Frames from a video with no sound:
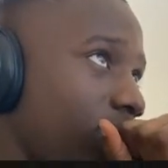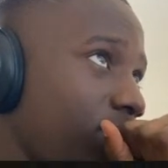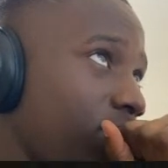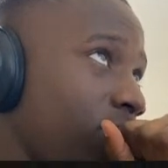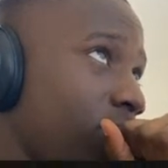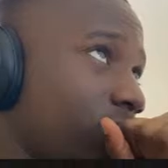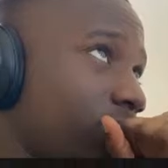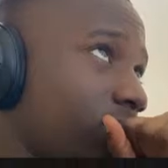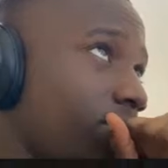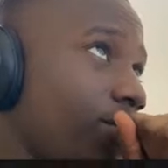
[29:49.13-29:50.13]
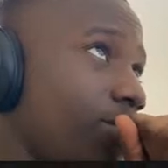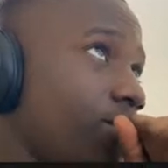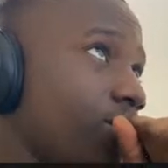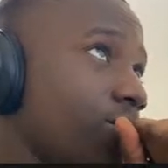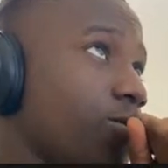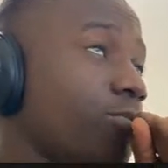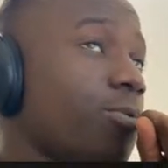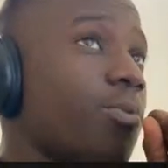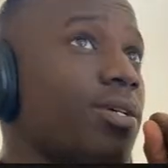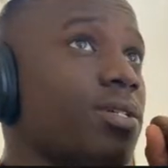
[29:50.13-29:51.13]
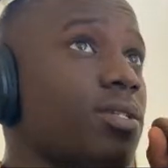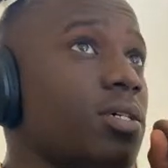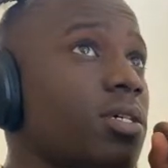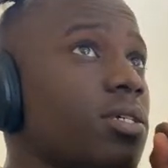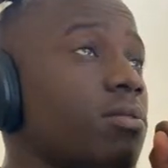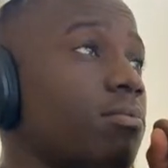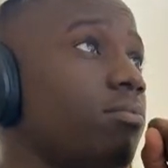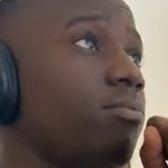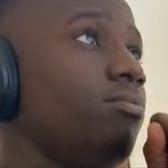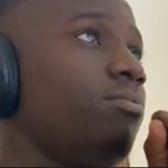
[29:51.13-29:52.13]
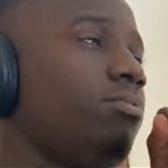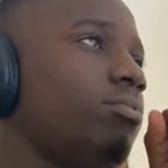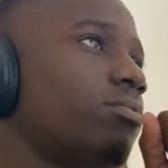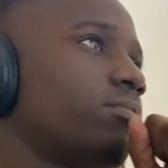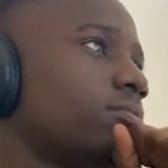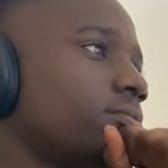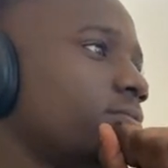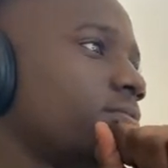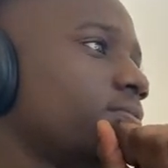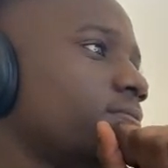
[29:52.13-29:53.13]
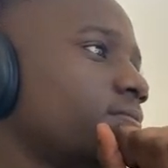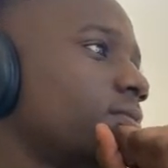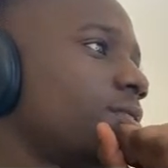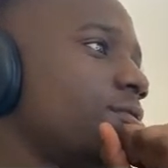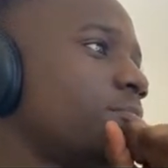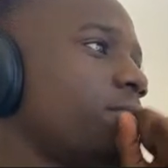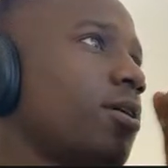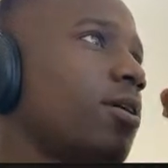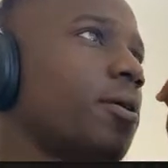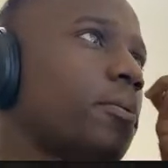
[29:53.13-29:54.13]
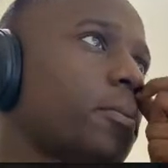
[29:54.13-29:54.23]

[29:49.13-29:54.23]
because of some news, consumer price index, CPI,